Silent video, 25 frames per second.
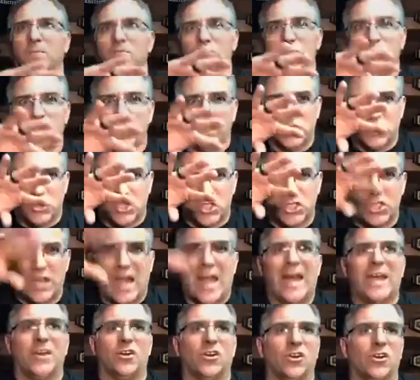we
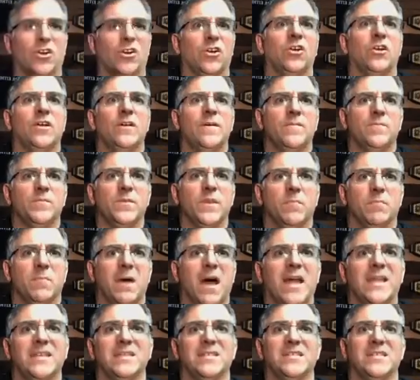shatter the
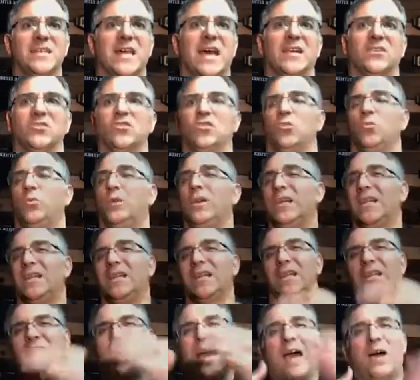mindset so we could
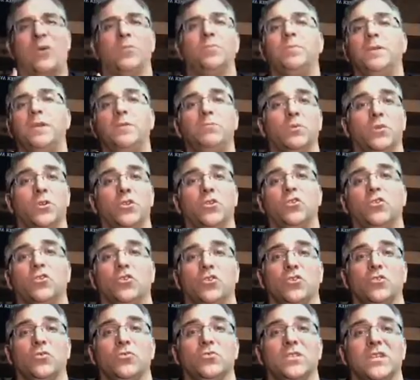allow people to
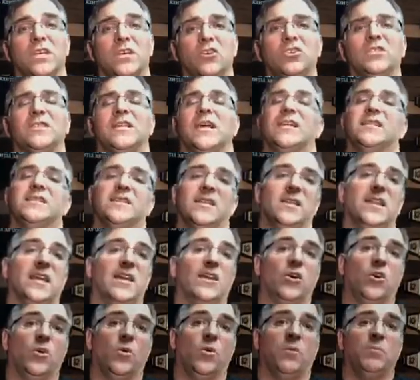learn new skill sets and then
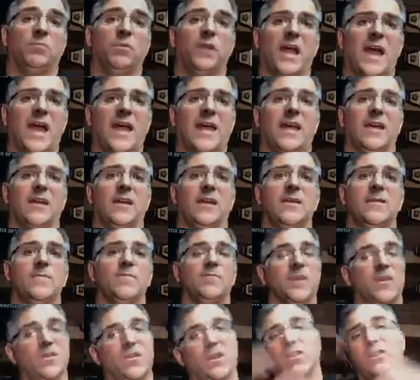go apply it,
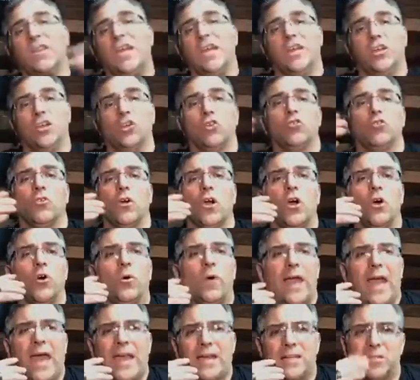and then they can grow
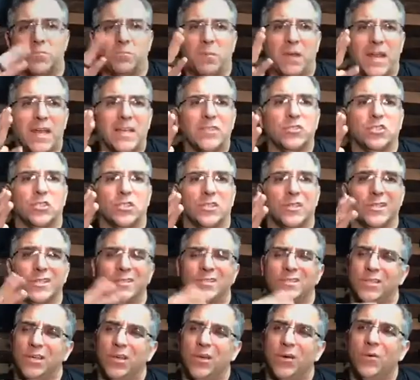exponentially.
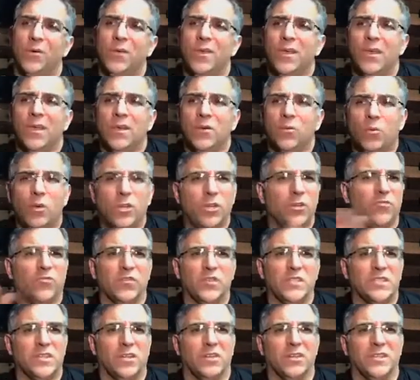So when you
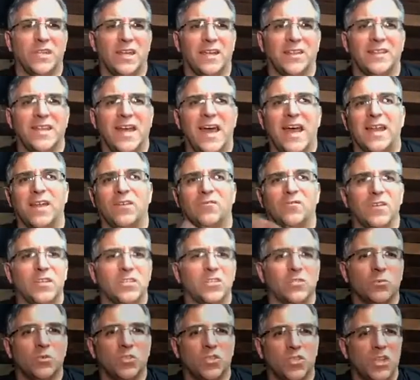facilitate that, if
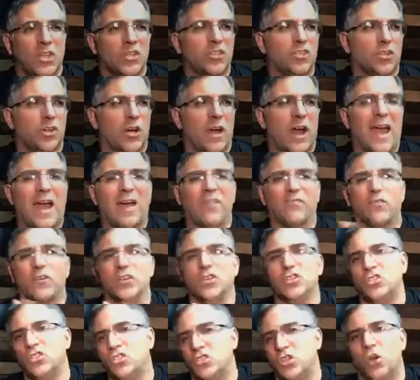this was just your
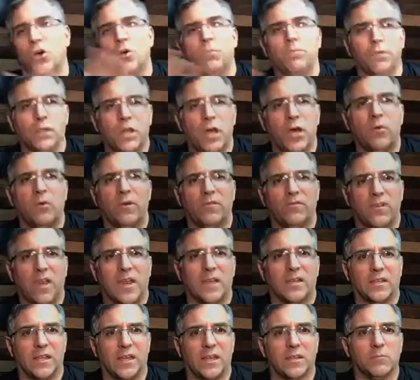average Joe Blow
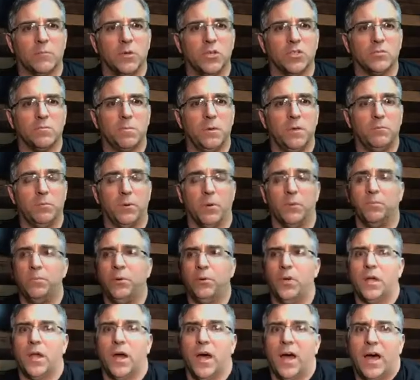event like most people
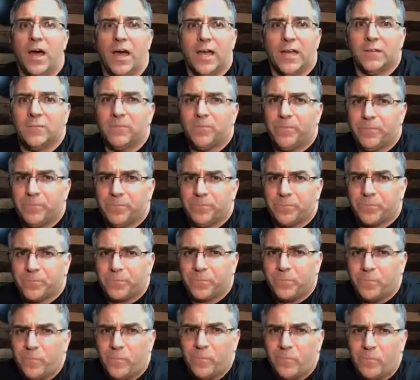put on,
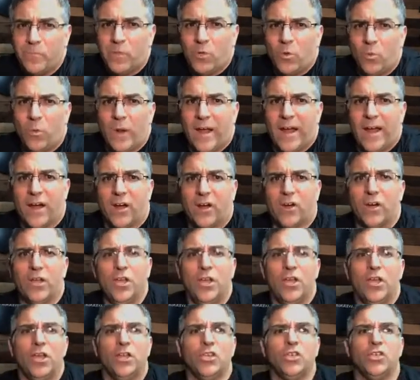where
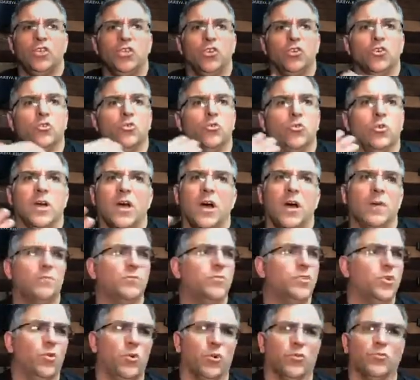you come
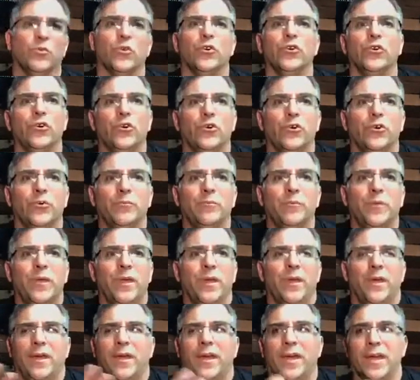to a room
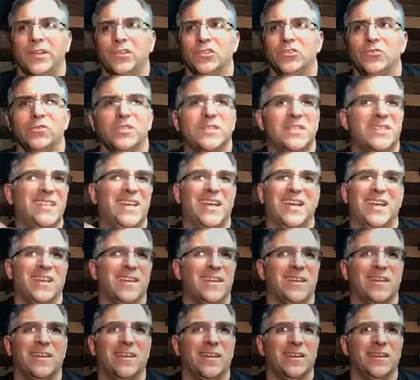and you sit
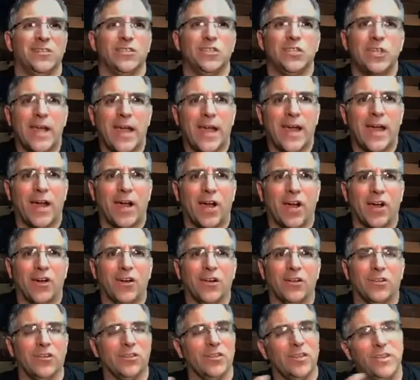in a chair
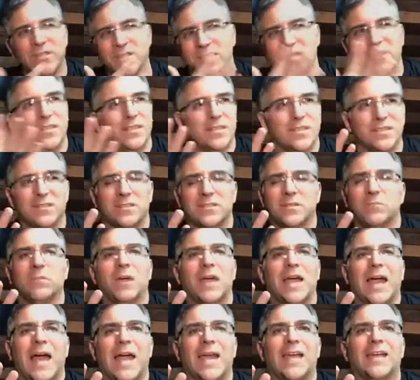and you listen to some
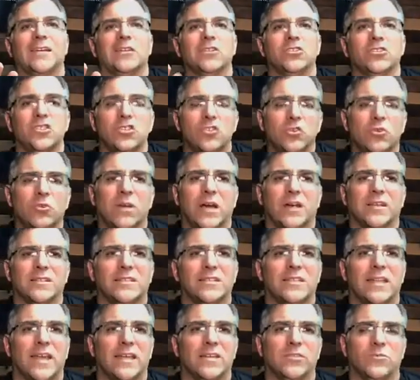guy in a suit on
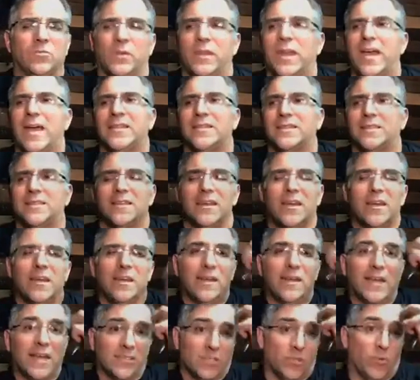stage, well, that's
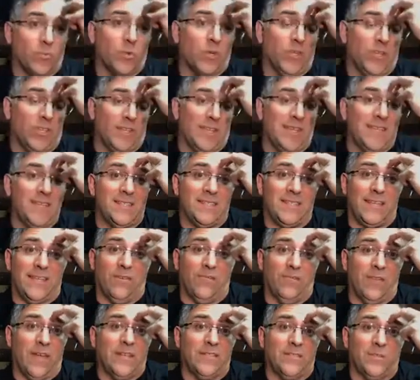a really easy
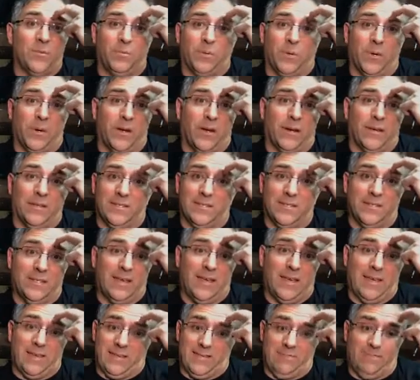event to put on. It's
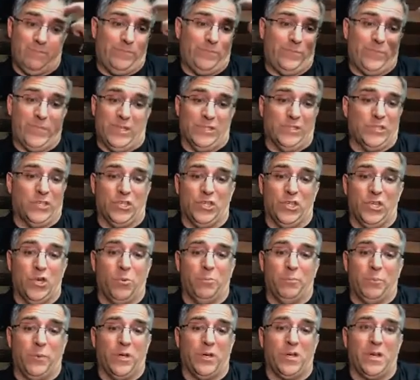like there's a
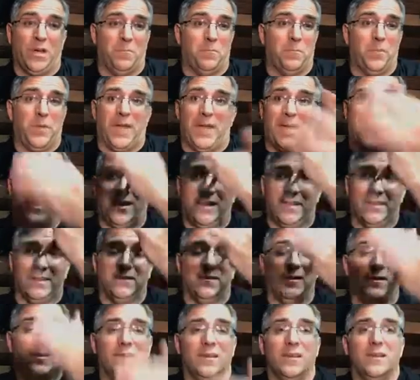notebook, a pen,
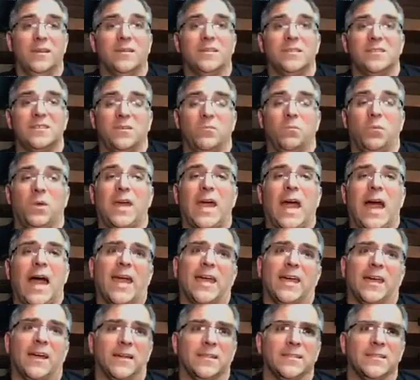and some
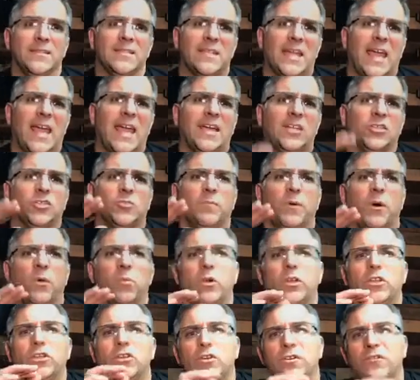guy on stage. But
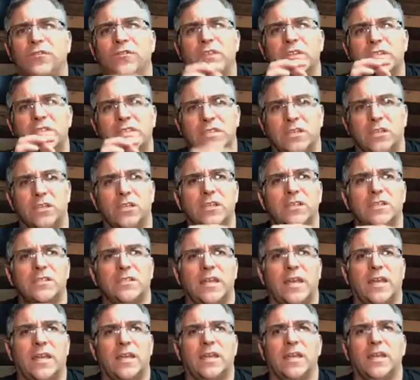when you're
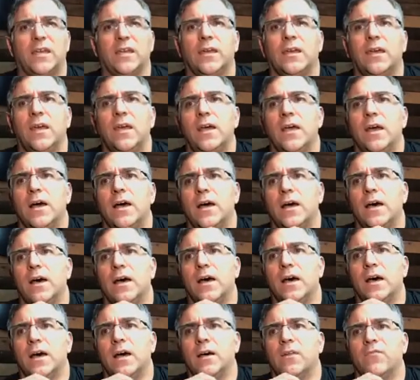facilitating
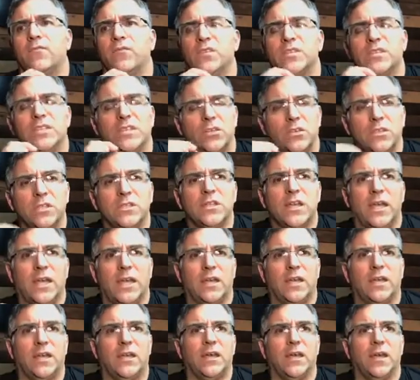
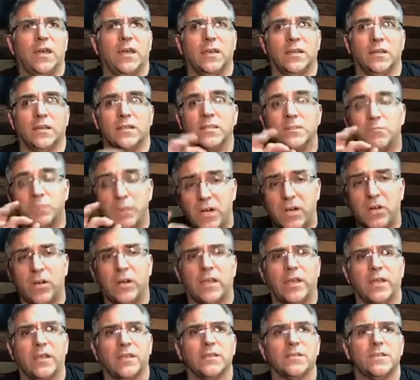an
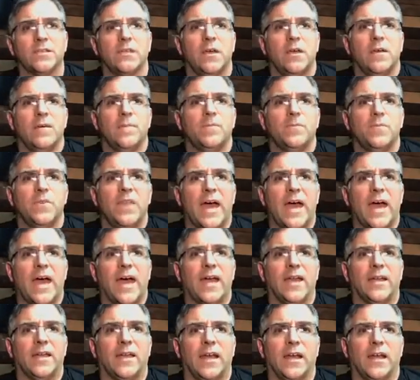experience
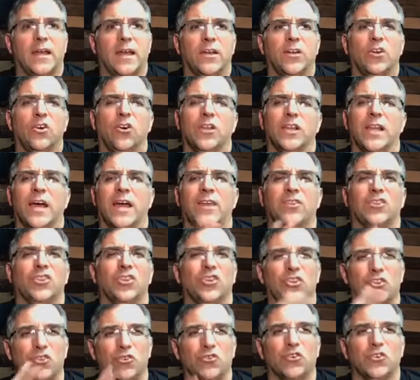that, and I know a lot of the
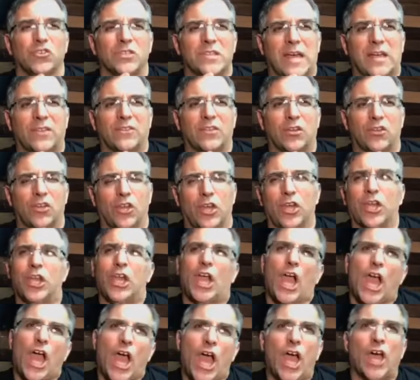gurus out there are like,
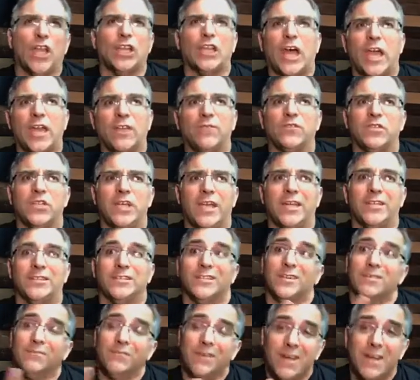yeah,
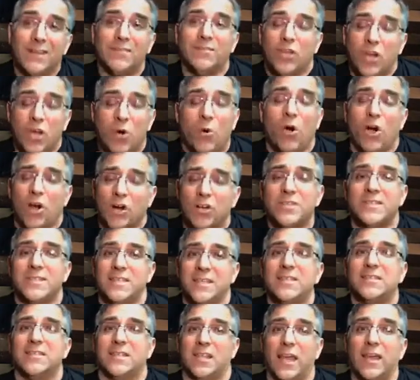life-changing. Well, no, ours
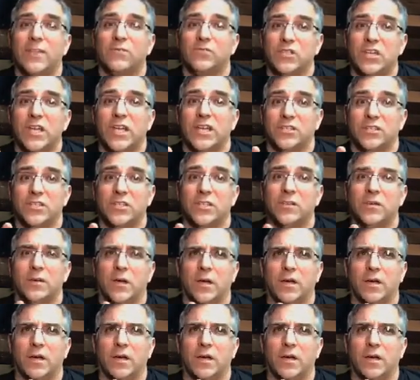is life-changing